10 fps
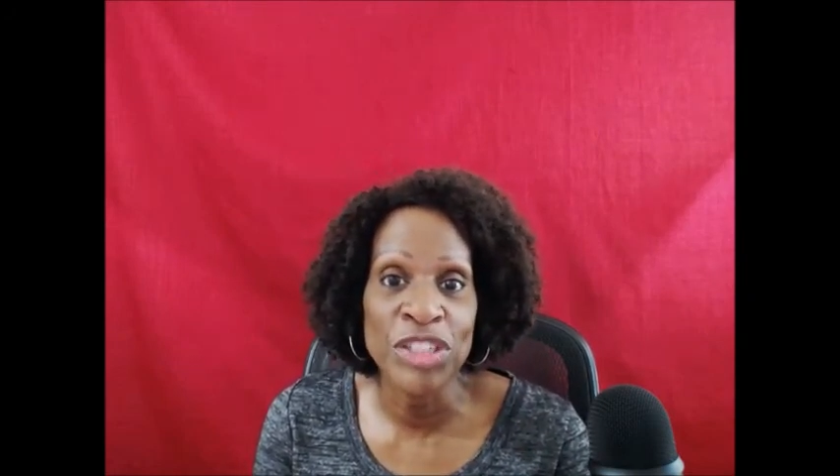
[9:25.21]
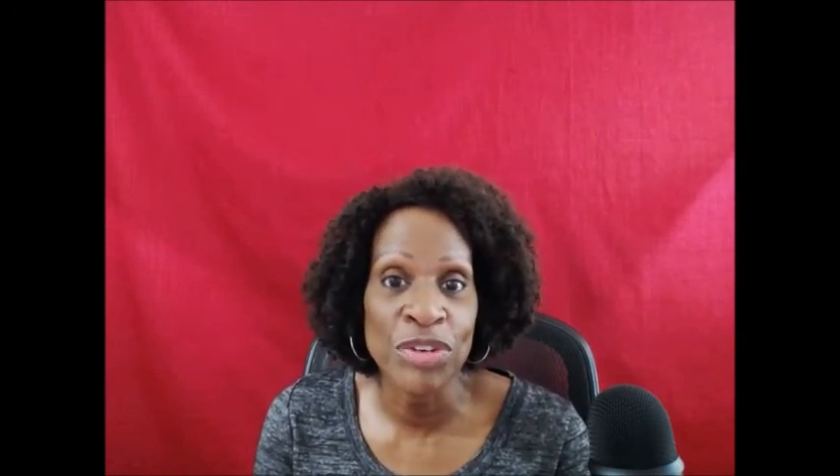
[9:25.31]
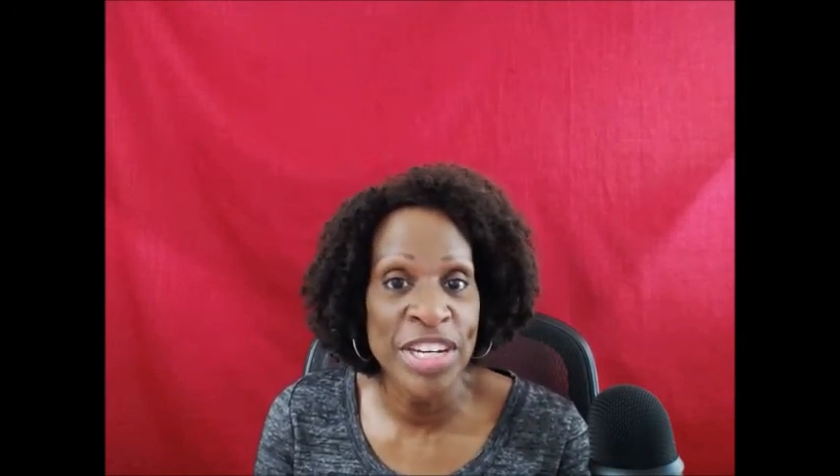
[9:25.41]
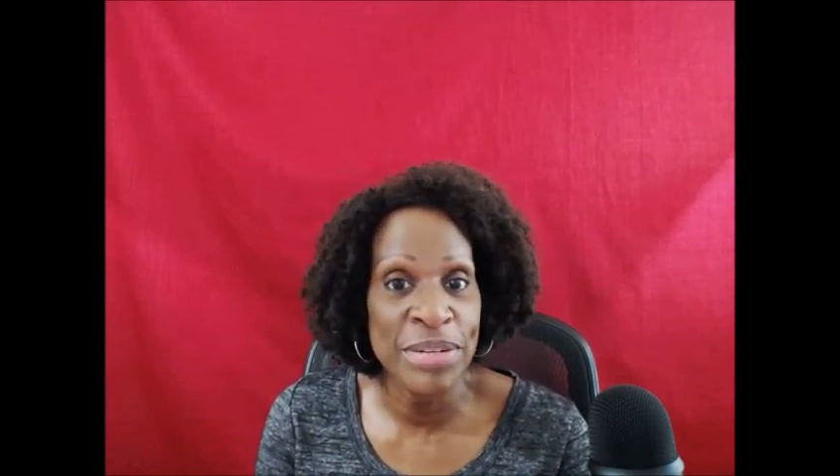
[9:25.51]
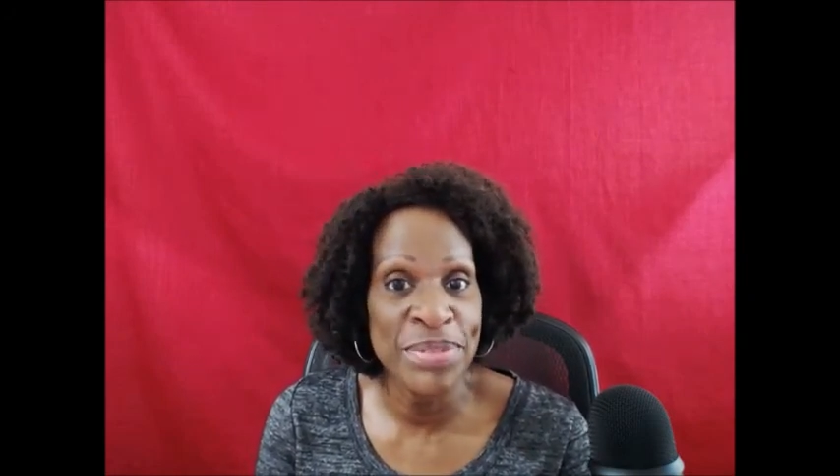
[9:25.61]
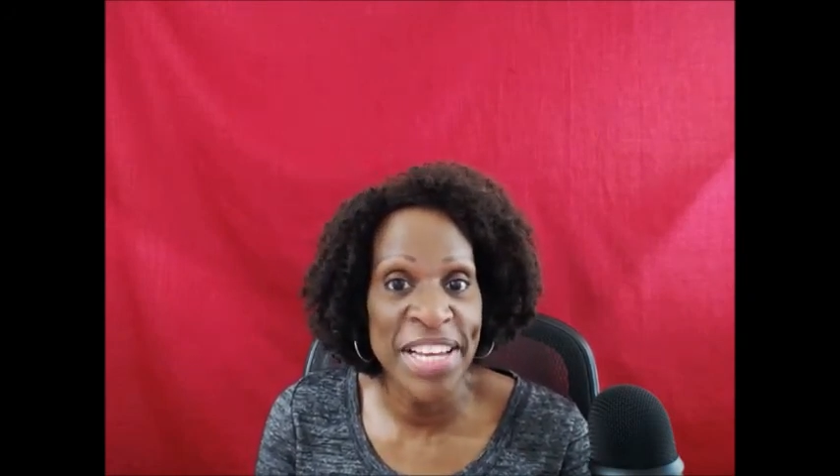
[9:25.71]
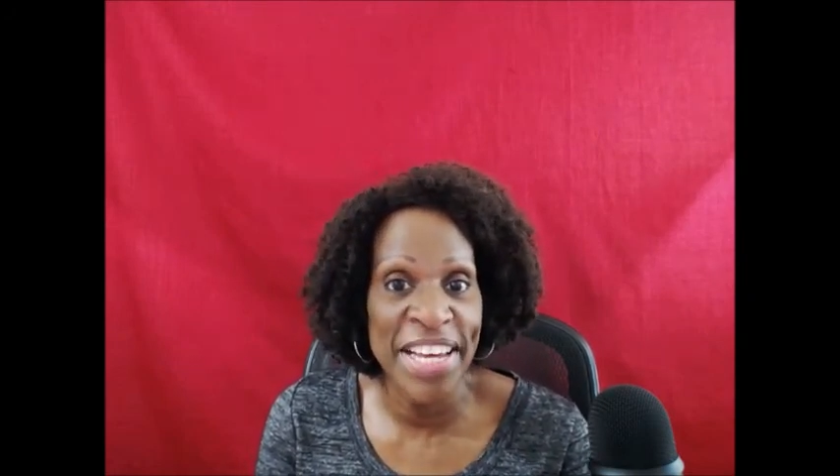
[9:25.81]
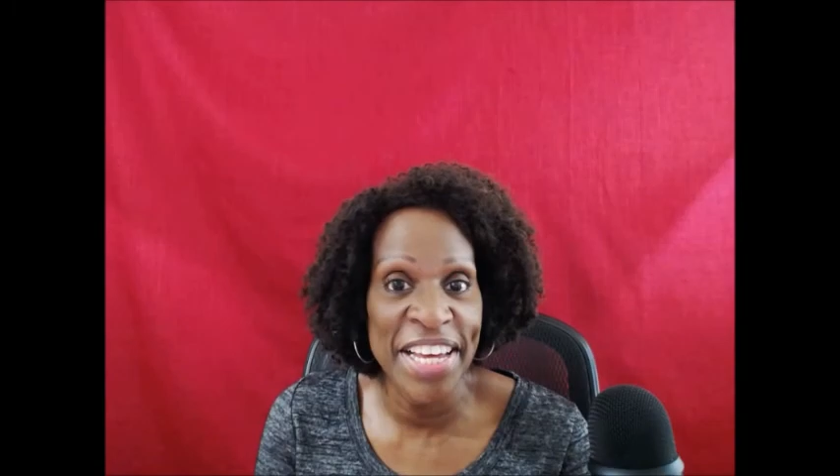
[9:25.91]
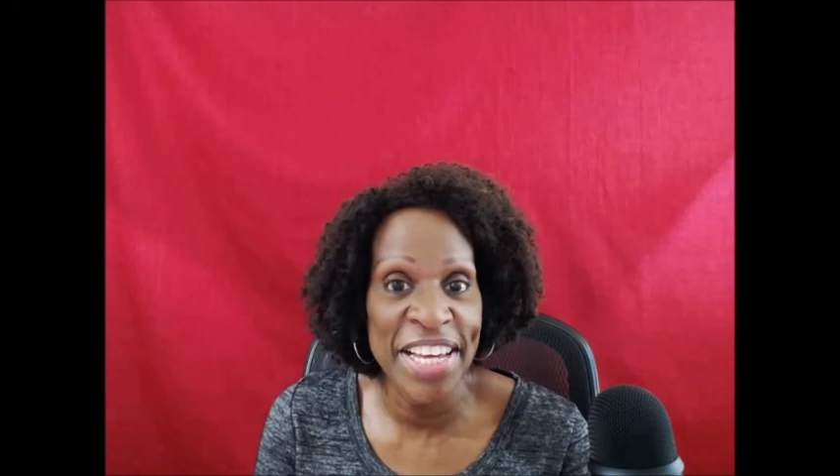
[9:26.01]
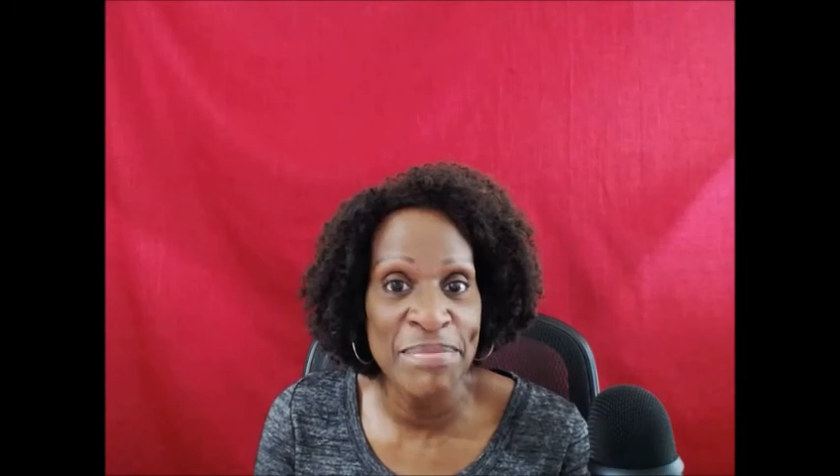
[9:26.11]
dream
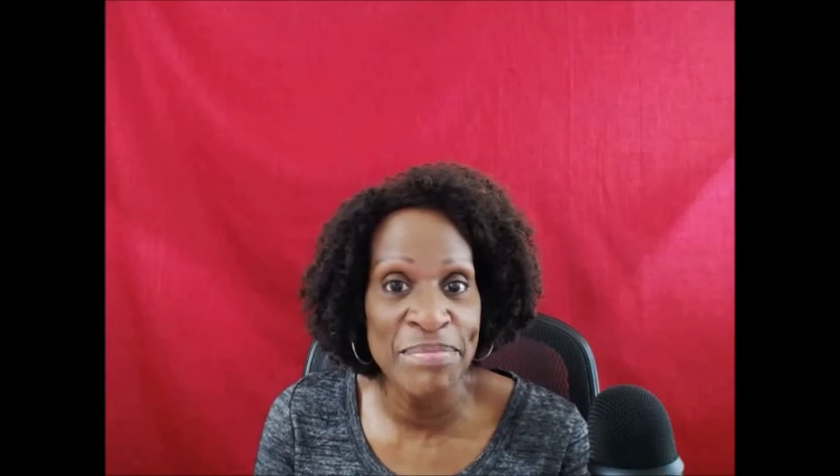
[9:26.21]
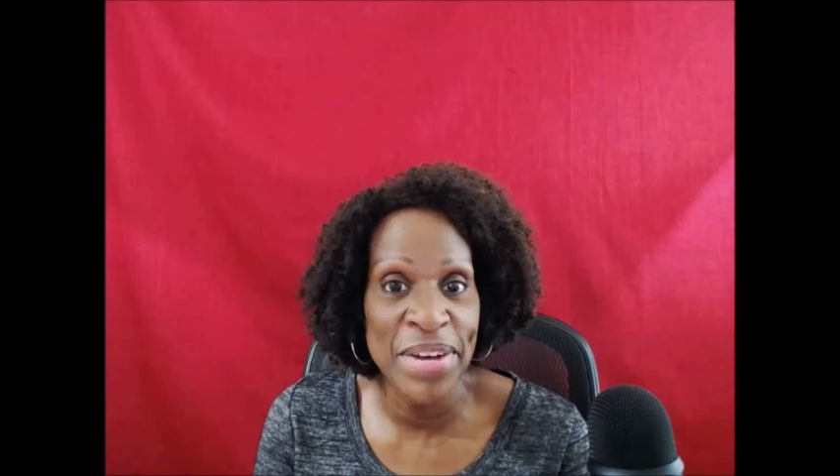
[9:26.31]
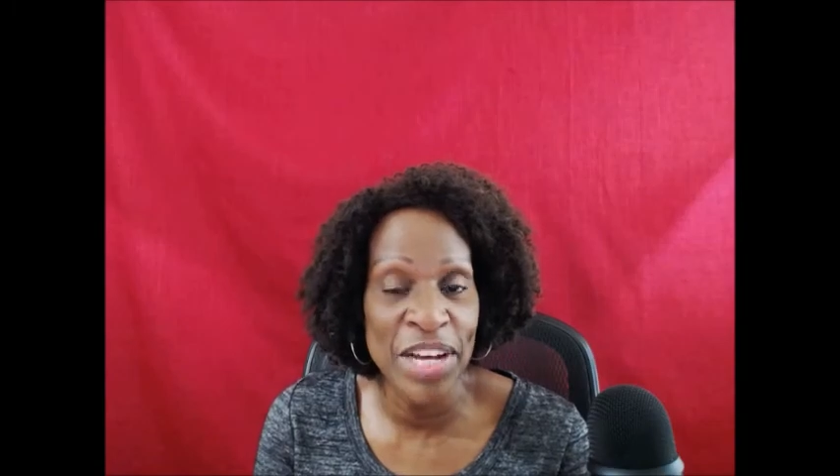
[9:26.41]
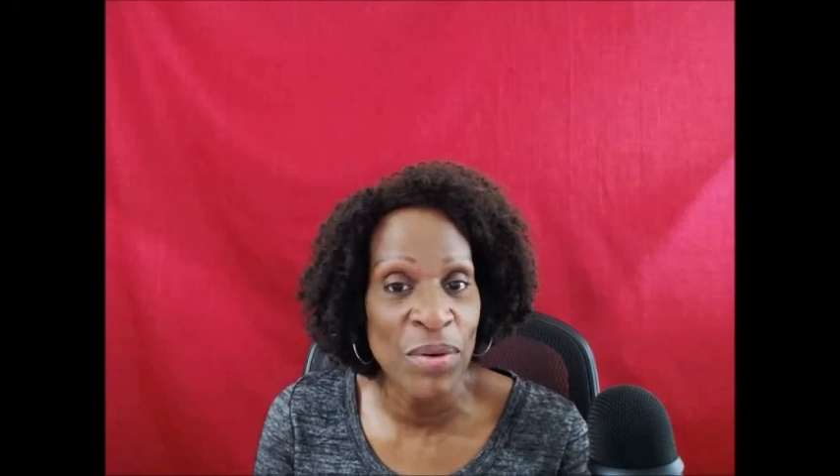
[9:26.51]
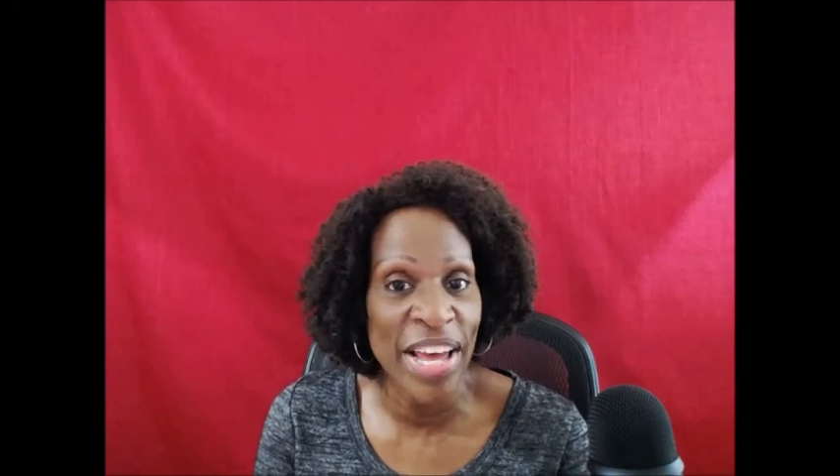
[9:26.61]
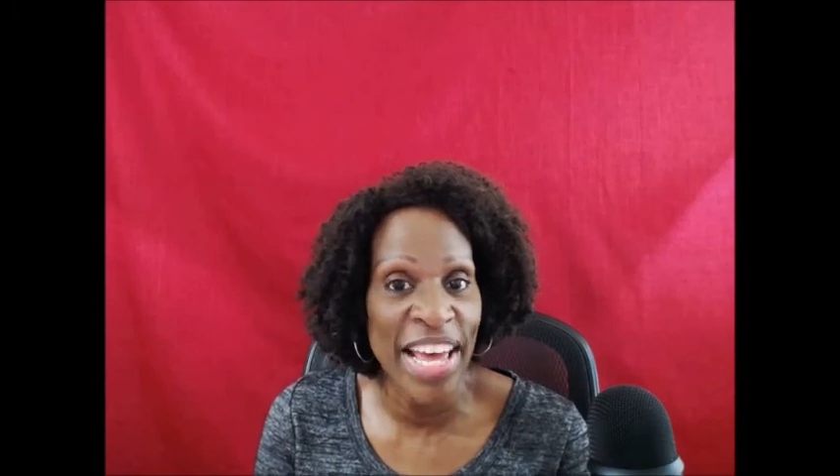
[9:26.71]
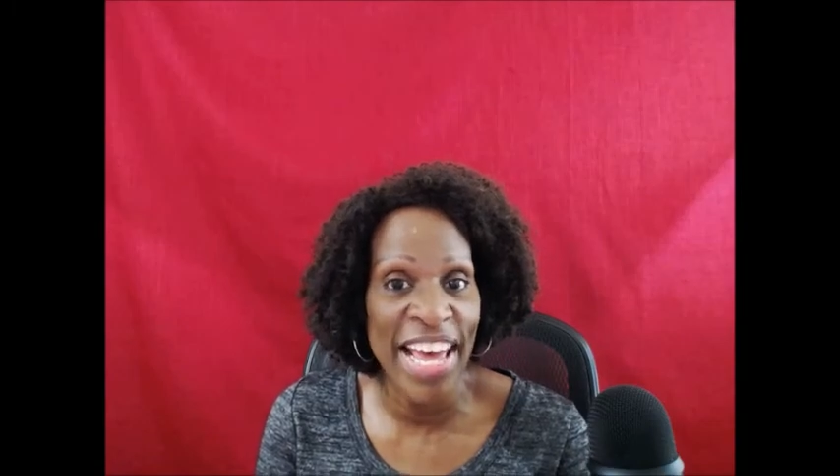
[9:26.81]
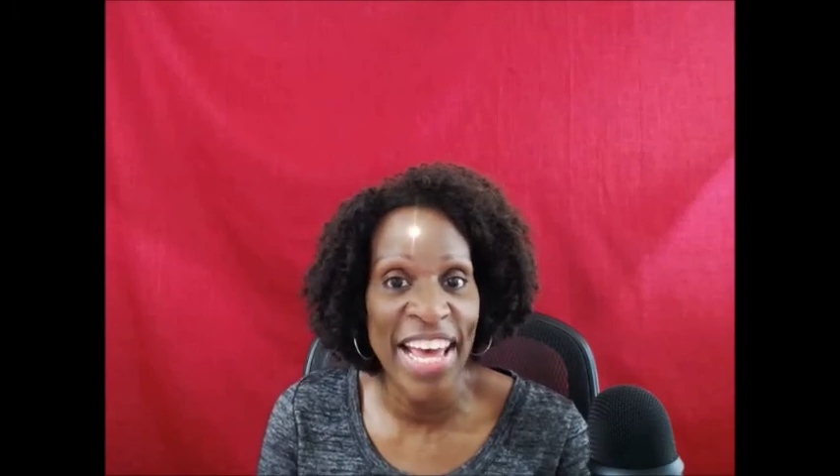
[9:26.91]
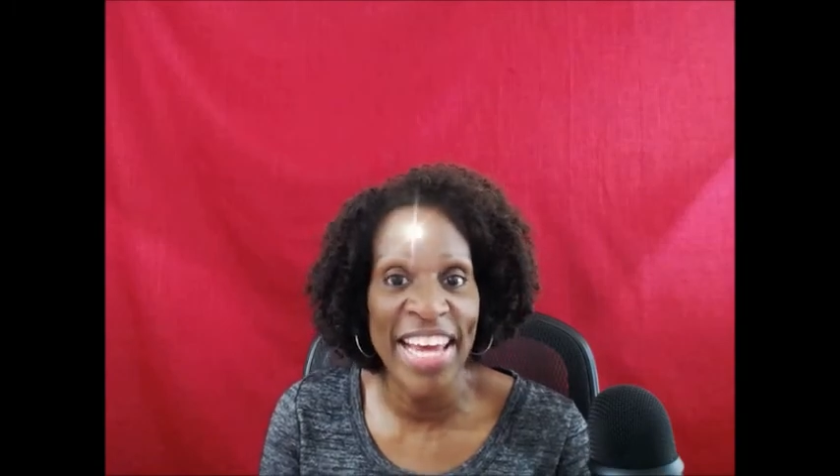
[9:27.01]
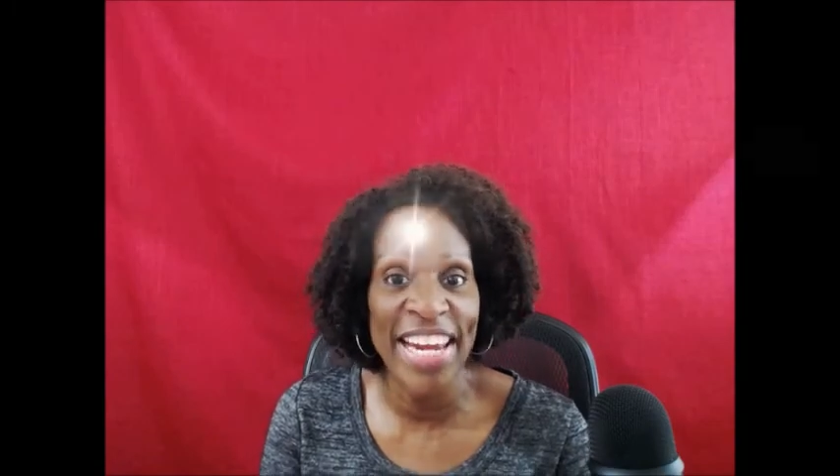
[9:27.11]
team, go
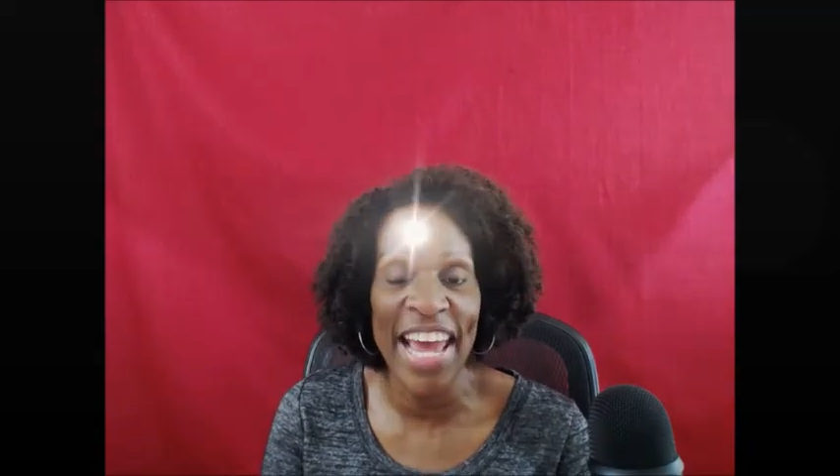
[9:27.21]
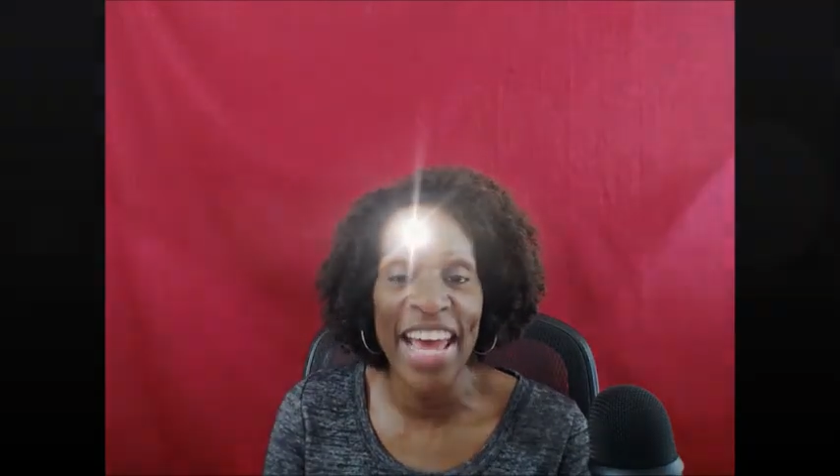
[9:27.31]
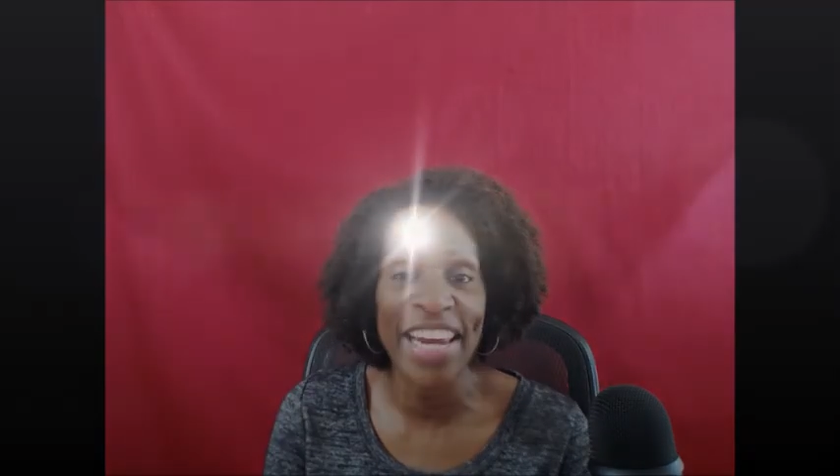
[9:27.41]
ahead and